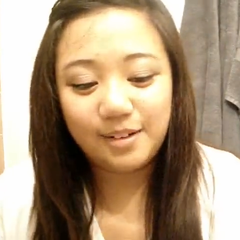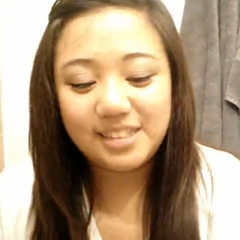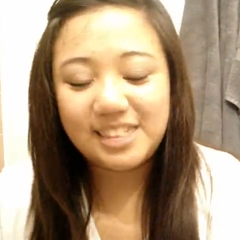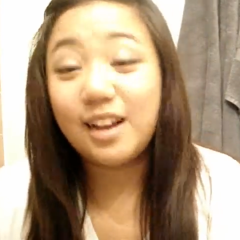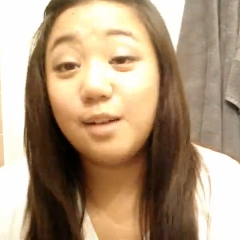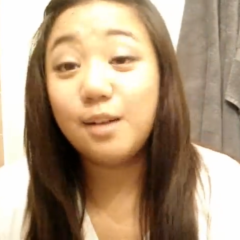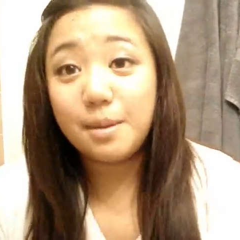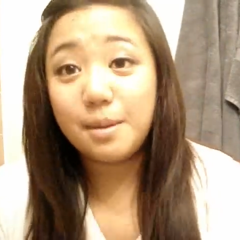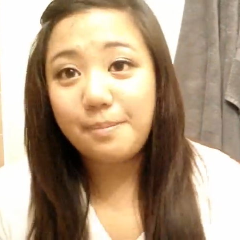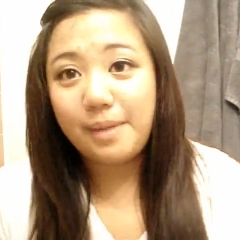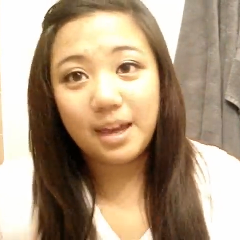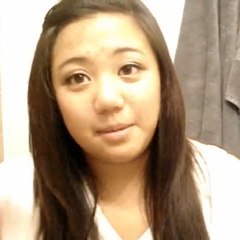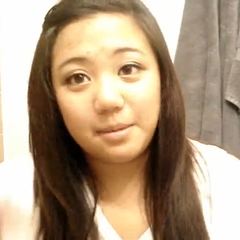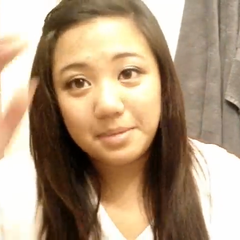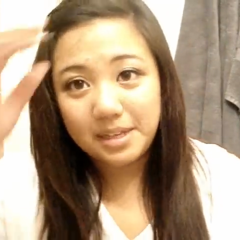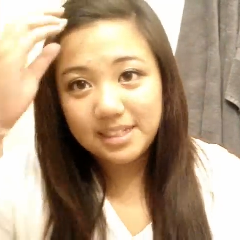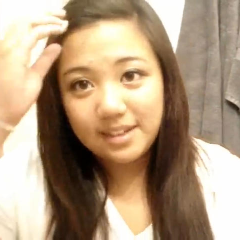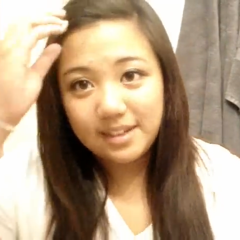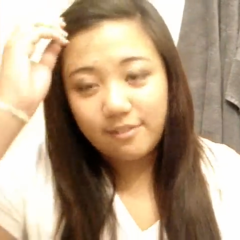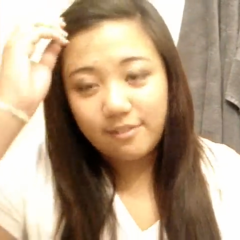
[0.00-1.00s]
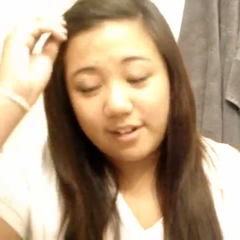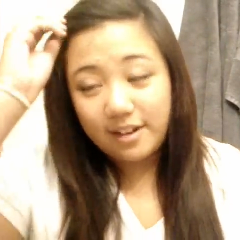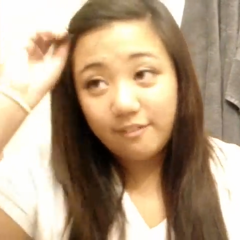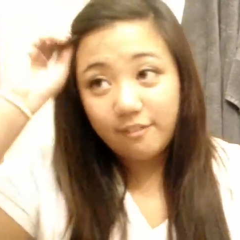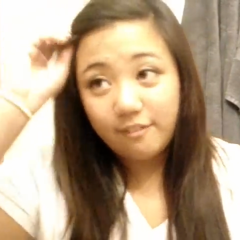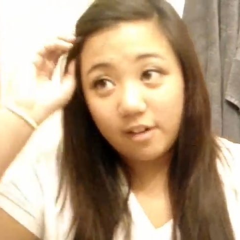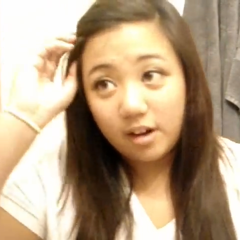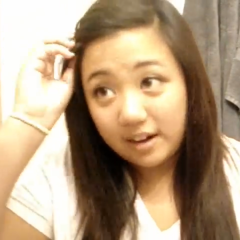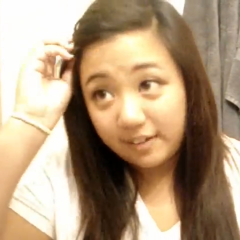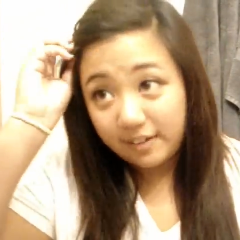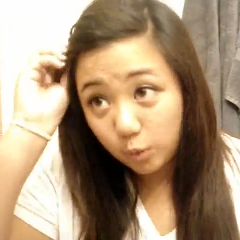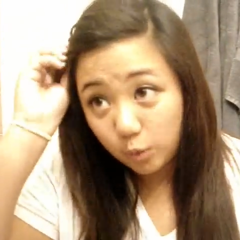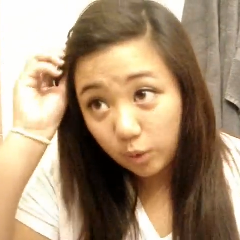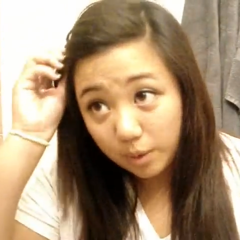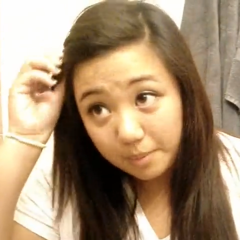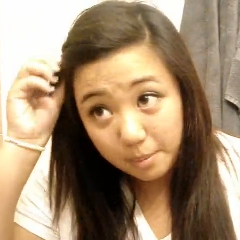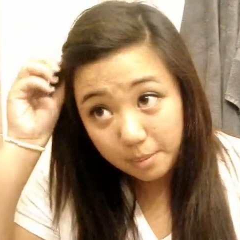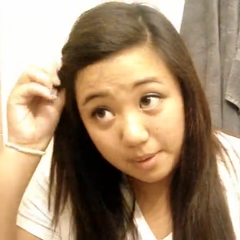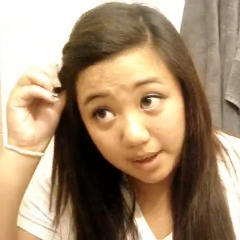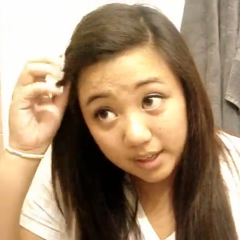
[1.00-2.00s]
I'm going to take out my bag because I forgot I have to
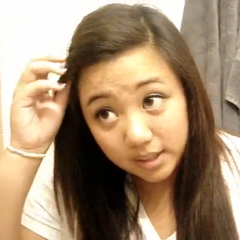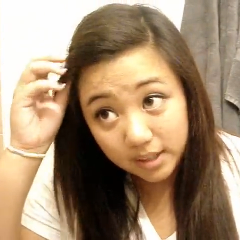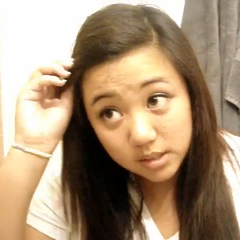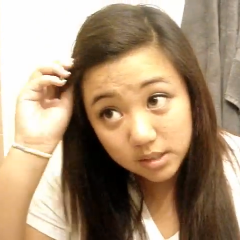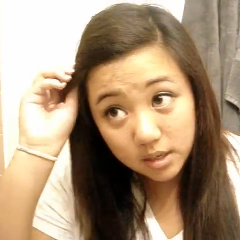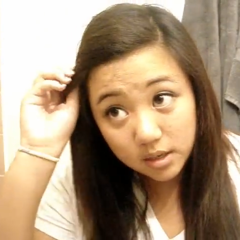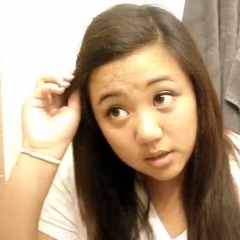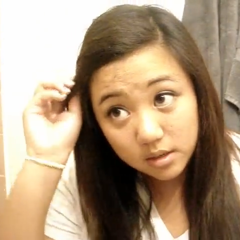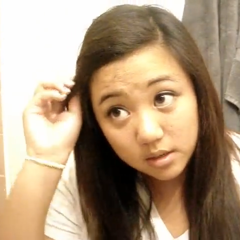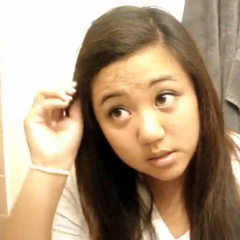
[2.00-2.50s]
wet my bangs.